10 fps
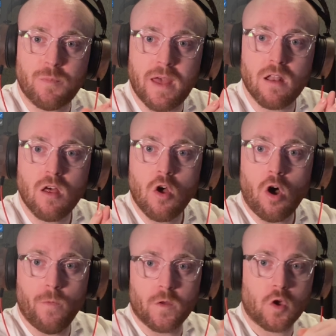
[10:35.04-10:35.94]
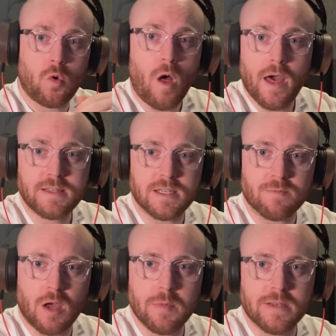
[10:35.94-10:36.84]
bit on the quietest
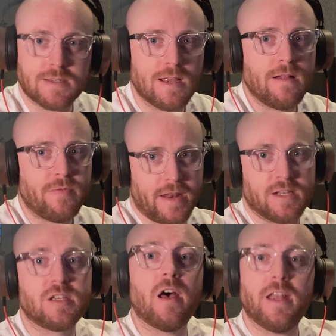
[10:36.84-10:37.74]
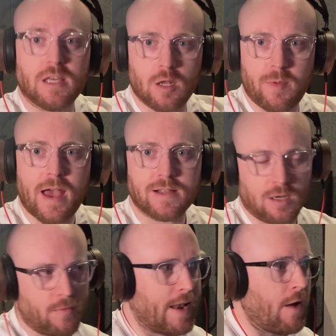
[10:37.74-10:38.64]
moments, then it's certainly going to be acting
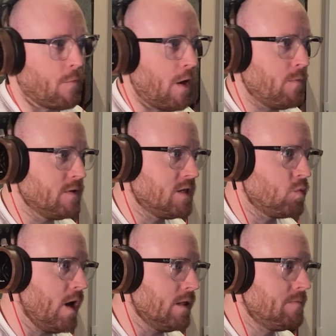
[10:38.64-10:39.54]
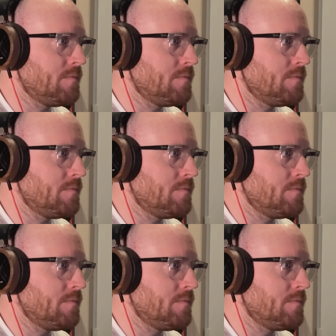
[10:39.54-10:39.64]
on the louder moments as well.